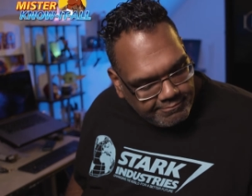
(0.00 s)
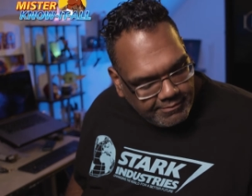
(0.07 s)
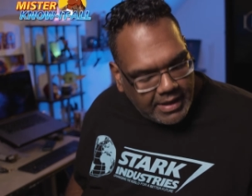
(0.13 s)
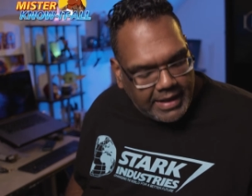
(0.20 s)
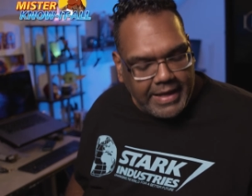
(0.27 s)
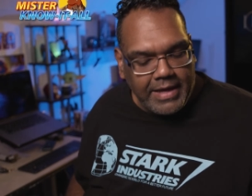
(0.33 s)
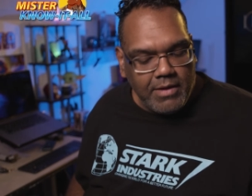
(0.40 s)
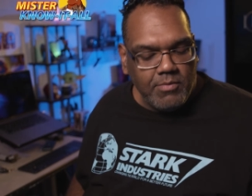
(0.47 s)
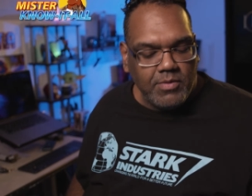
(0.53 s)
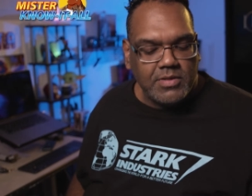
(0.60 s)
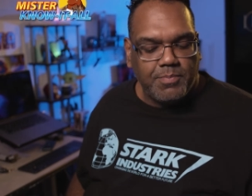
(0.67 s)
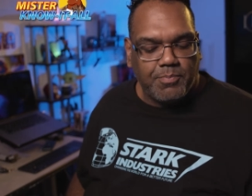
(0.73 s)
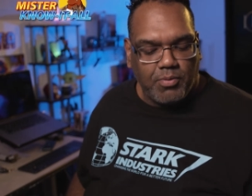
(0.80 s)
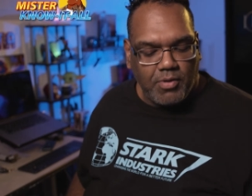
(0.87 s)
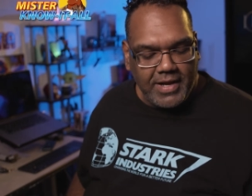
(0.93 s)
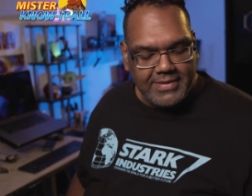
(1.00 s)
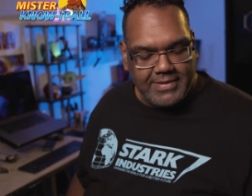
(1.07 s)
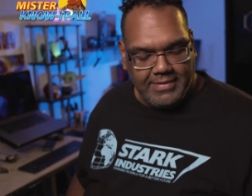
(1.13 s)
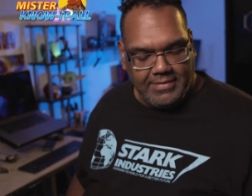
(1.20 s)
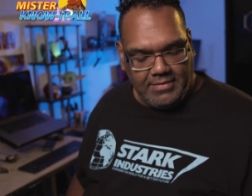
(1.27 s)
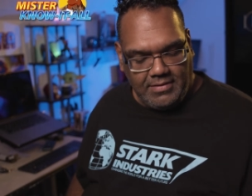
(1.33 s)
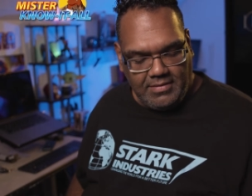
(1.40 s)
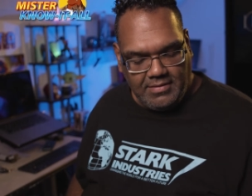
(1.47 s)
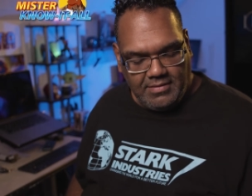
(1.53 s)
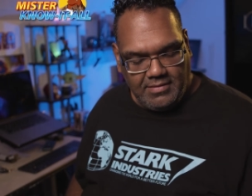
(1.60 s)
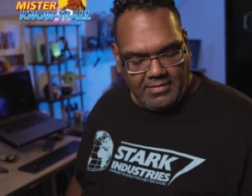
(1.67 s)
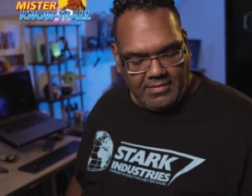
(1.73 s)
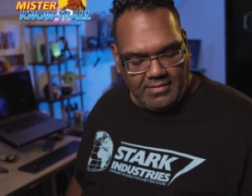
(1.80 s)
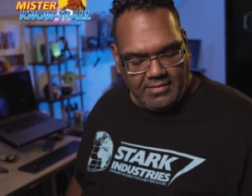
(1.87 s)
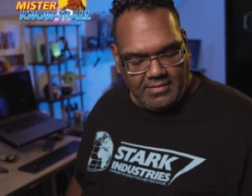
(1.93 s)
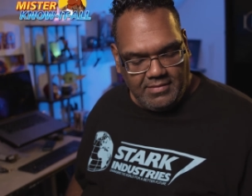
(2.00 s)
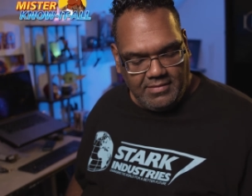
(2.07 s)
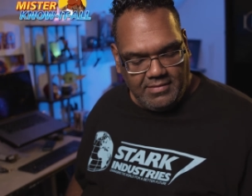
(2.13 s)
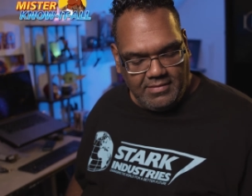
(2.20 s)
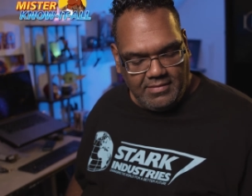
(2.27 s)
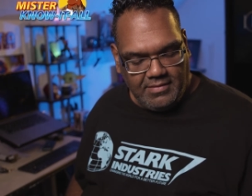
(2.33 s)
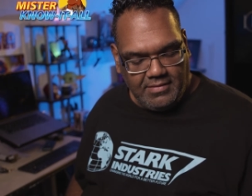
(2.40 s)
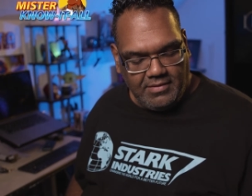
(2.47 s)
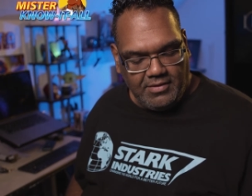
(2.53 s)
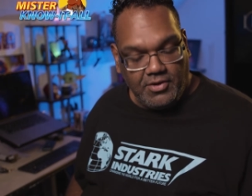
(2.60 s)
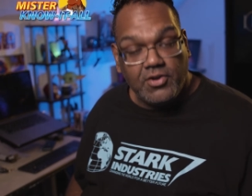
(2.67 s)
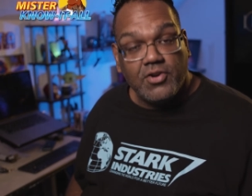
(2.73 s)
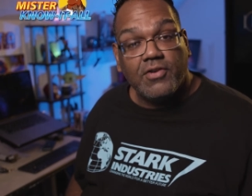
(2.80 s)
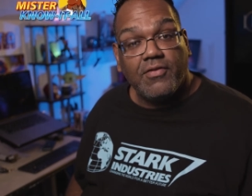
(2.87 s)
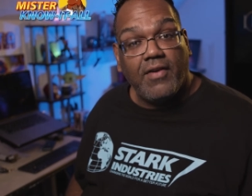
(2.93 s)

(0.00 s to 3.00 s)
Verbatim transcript: he was present. Your